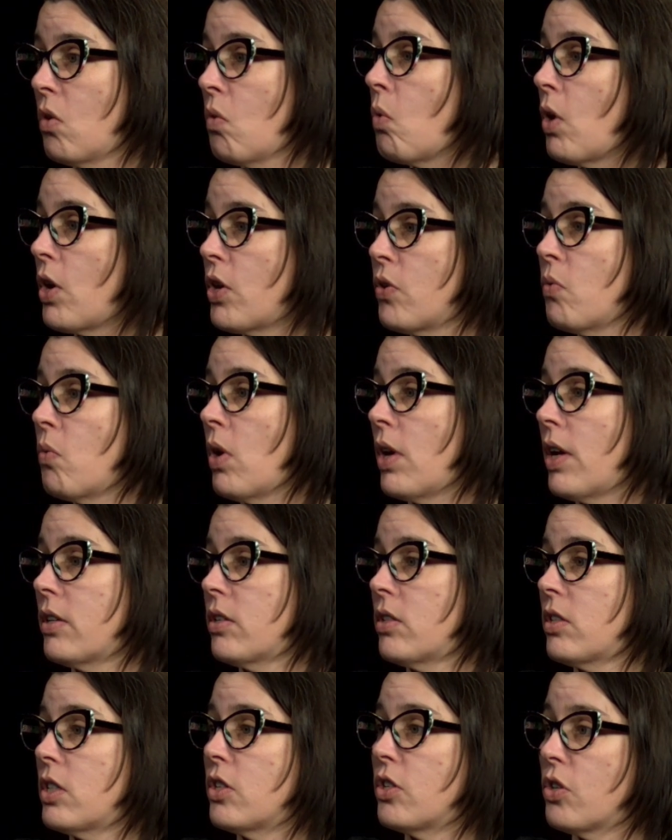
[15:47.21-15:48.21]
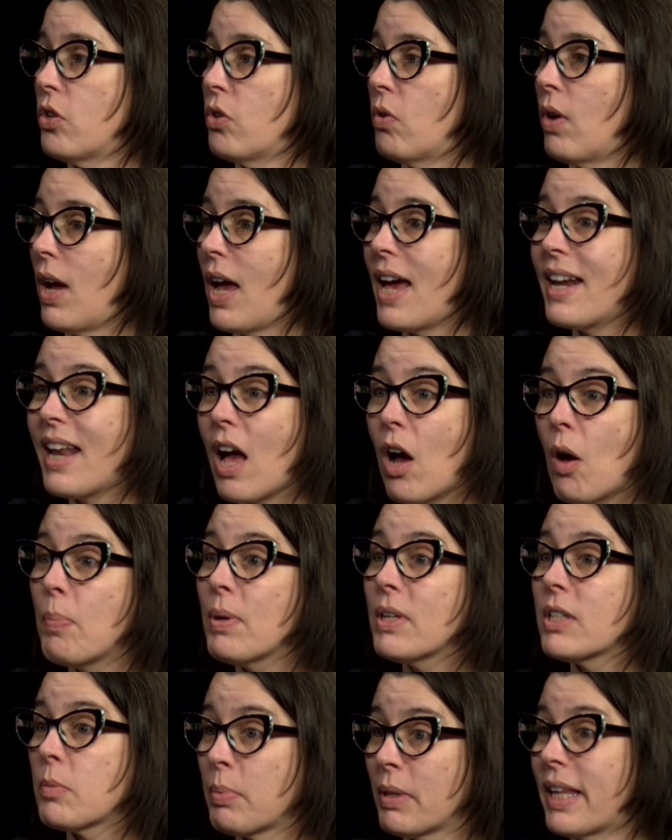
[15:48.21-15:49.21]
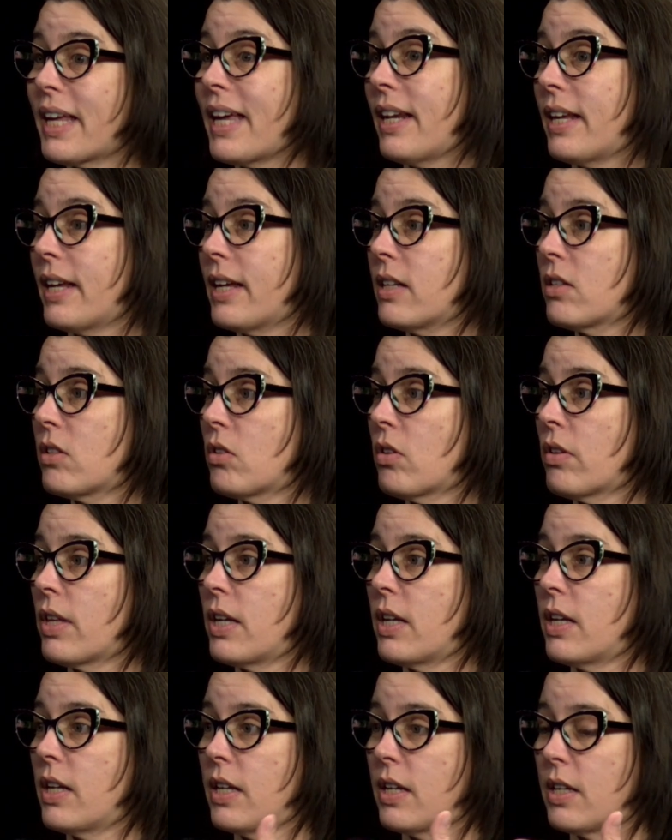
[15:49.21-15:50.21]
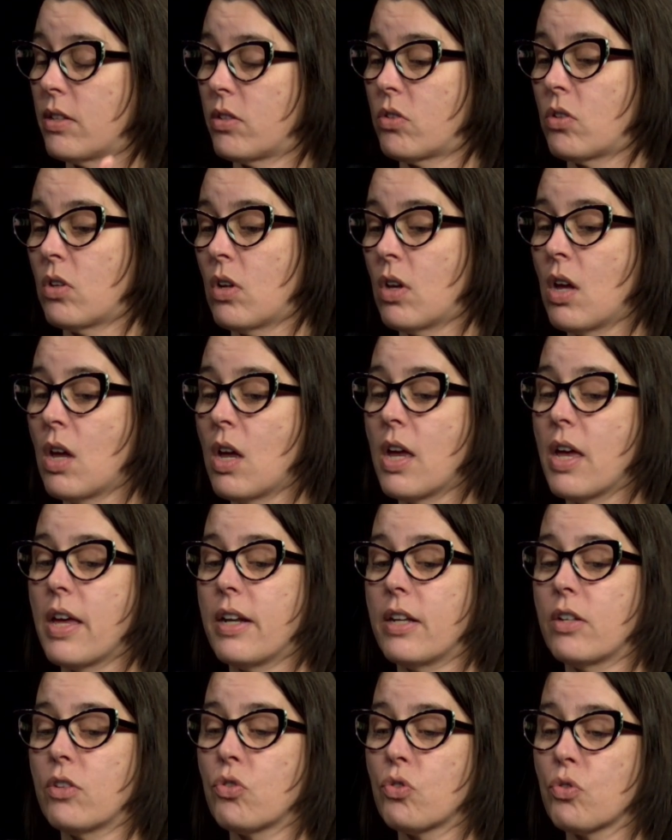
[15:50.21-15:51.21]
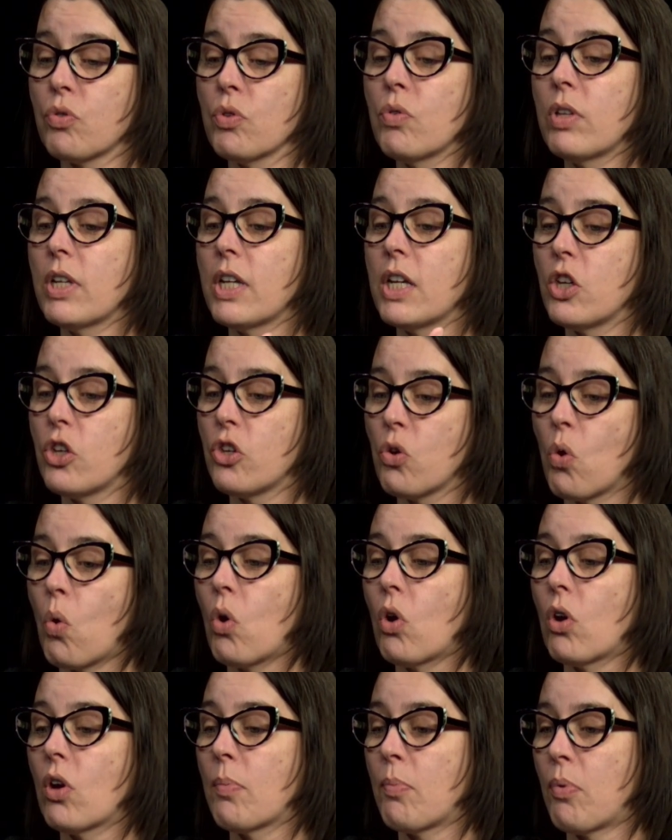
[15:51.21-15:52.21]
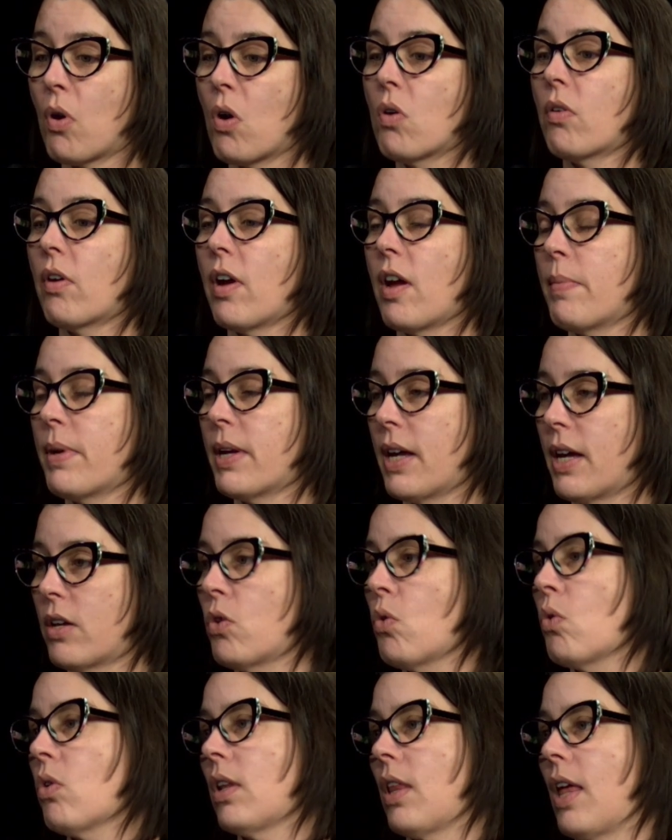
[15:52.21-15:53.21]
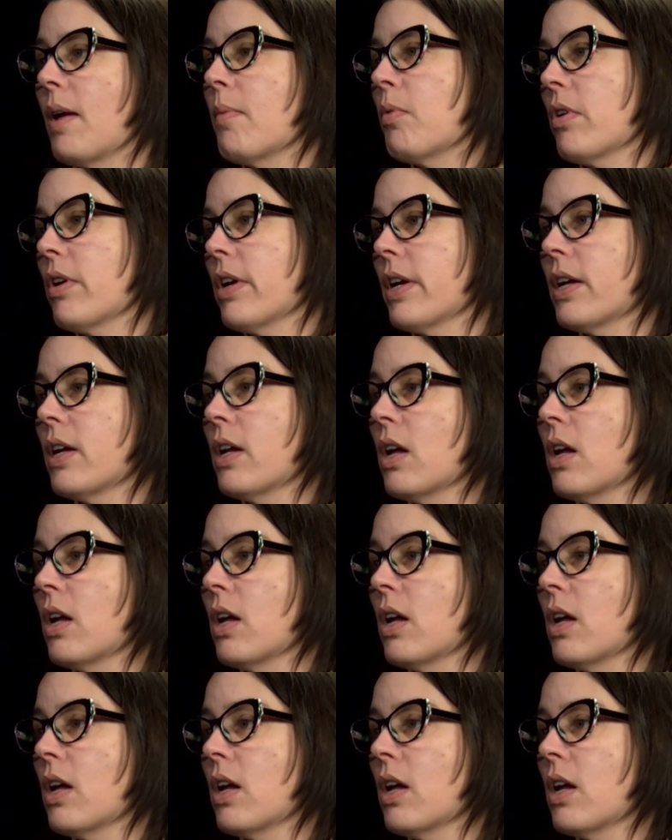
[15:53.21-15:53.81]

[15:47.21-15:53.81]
what you want us to do and help us plan it so that it is truly your programming at your library.